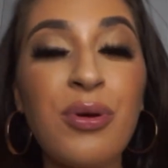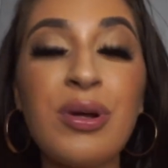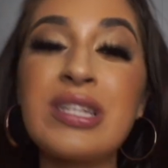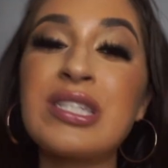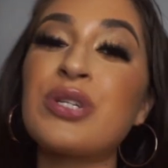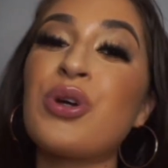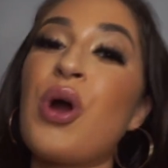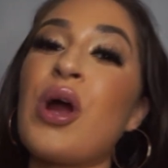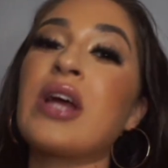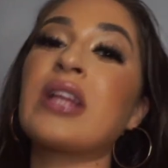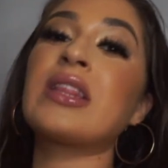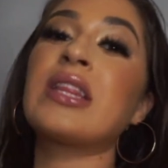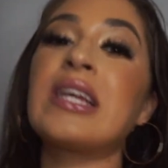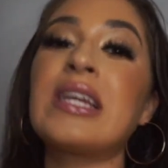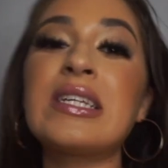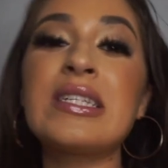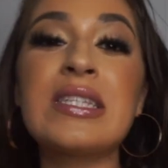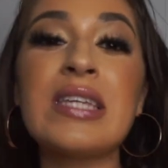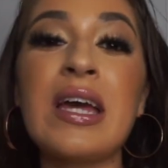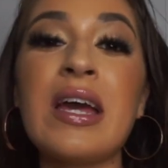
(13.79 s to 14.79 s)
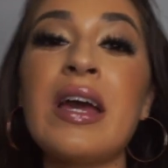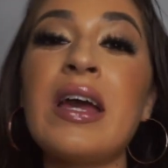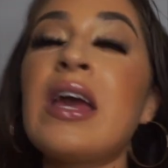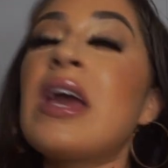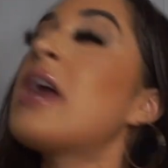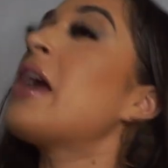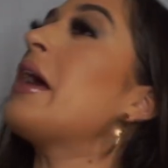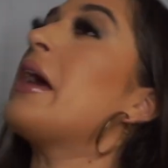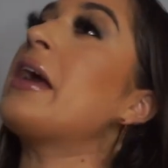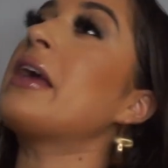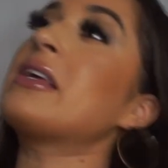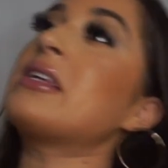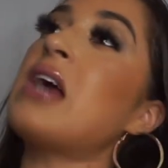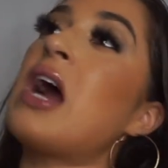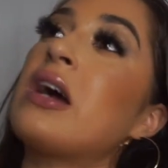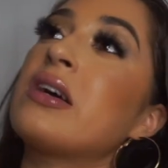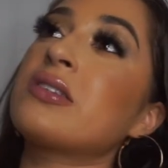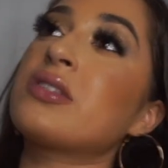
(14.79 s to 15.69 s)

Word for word: It's Carlisa, and y'all,